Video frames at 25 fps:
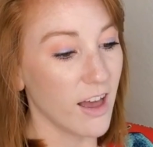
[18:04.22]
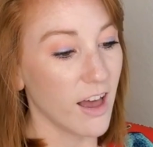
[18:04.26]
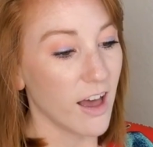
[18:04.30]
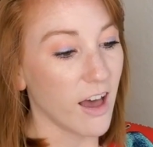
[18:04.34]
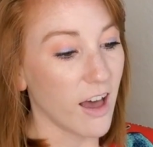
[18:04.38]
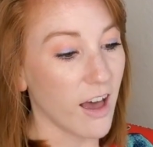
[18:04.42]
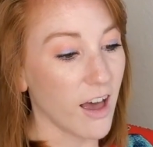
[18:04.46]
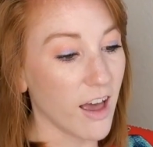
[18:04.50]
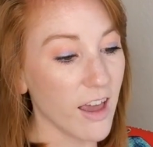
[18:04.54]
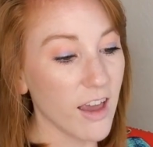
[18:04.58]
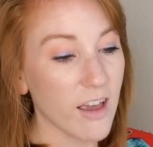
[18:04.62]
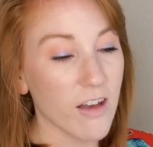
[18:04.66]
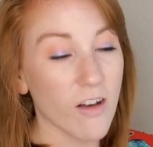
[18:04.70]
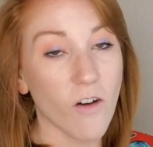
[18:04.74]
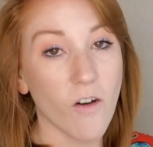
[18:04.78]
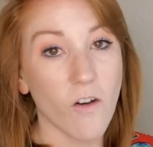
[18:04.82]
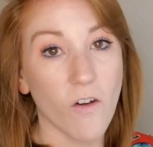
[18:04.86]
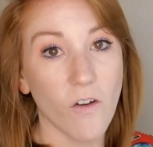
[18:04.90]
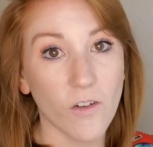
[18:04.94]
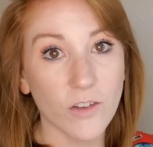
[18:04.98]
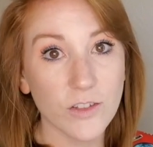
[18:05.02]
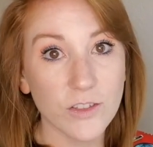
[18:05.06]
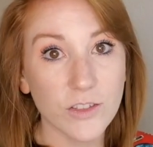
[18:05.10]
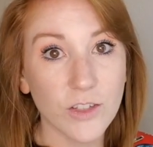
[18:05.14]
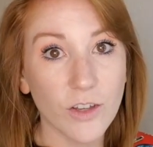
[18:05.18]
I
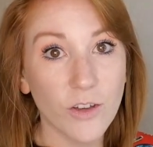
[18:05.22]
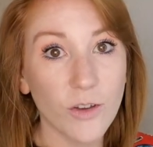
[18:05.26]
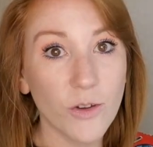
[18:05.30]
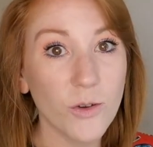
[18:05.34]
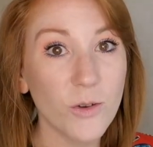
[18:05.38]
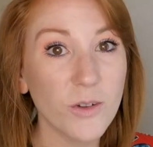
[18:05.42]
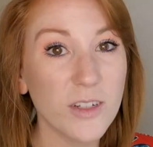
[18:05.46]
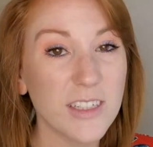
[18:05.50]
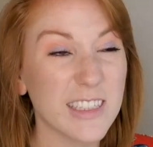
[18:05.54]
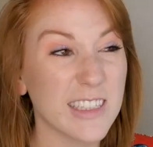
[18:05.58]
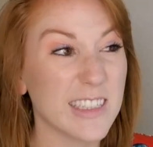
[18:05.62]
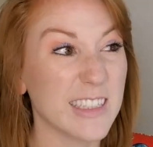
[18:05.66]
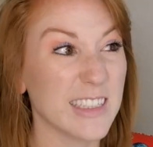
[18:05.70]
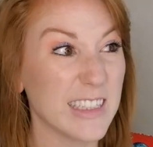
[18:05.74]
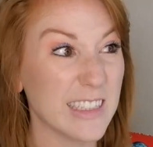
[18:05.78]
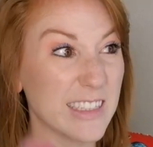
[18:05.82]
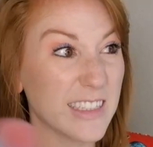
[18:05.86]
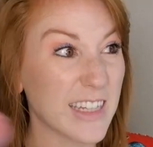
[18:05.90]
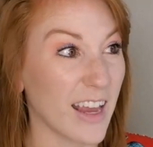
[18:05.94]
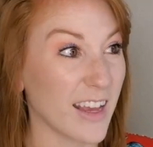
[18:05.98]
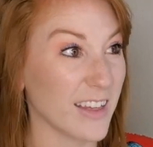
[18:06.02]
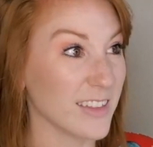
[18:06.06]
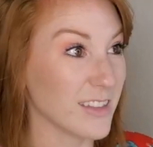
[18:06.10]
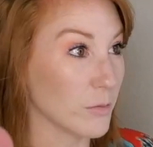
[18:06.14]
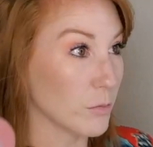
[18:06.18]
also
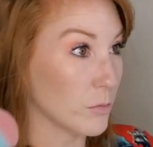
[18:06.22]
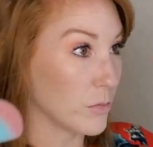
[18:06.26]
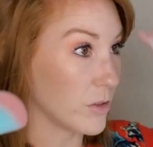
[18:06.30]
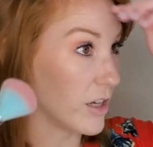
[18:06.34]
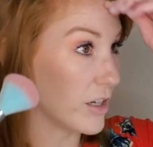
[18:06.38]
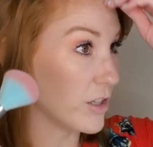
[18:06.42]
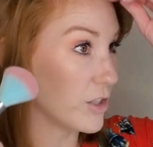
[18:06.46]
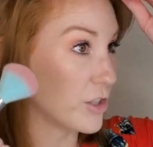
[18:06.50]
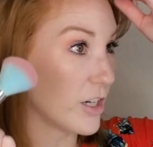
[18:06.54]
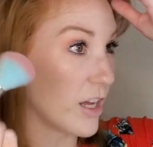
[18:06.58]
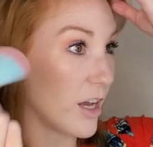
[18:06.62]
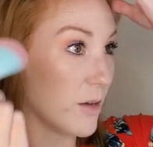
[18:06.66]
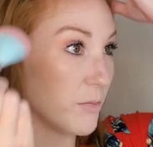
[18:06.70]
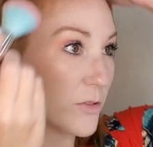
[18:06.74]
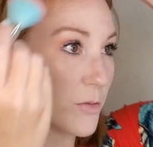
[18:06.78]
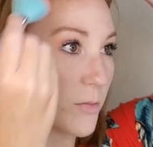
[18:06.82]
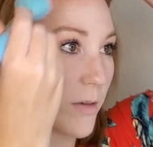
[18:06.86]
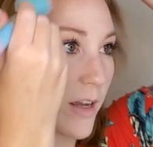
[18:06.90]
take some blush up to my